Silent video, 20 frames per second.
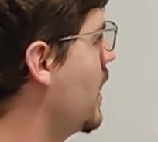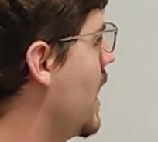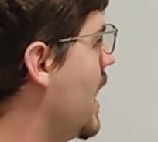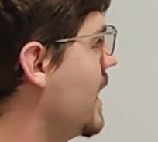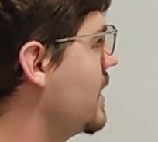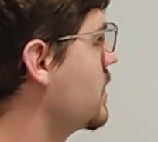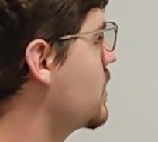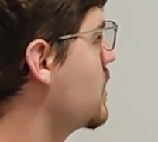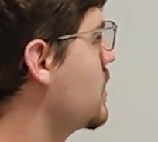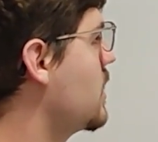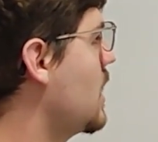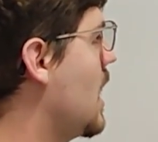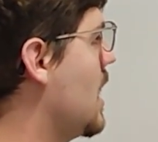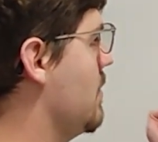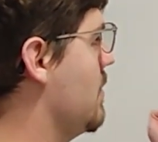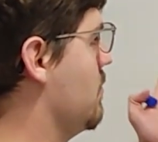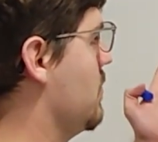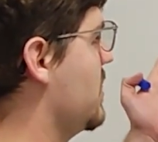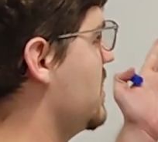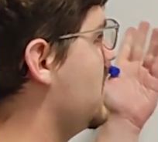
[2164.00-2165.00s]
At
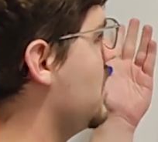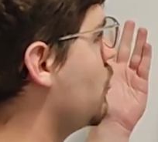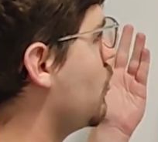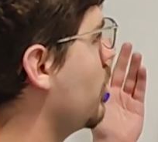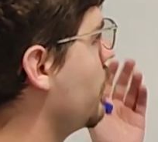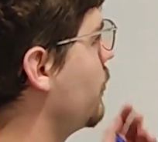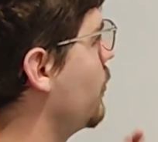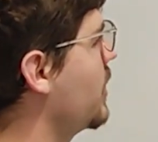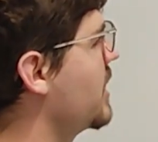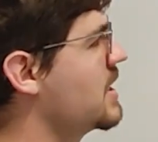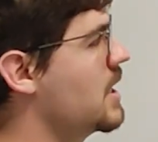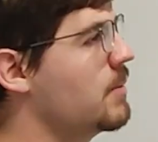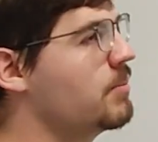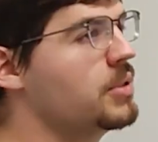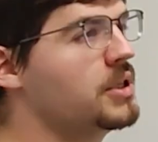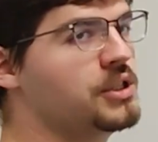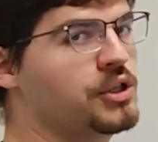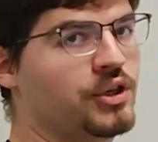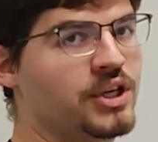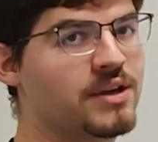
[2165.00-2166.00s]
time 0, for
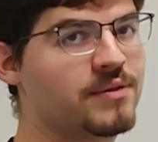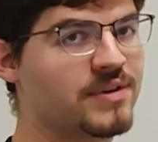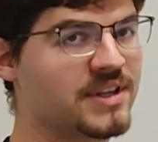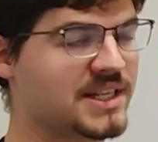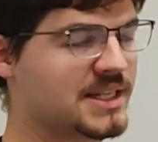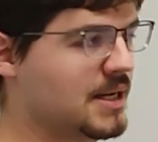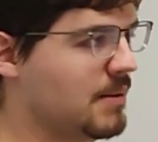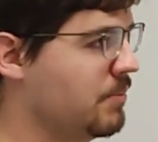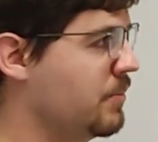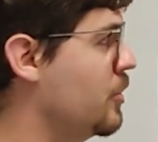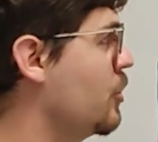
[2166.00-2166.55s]
example, you give it some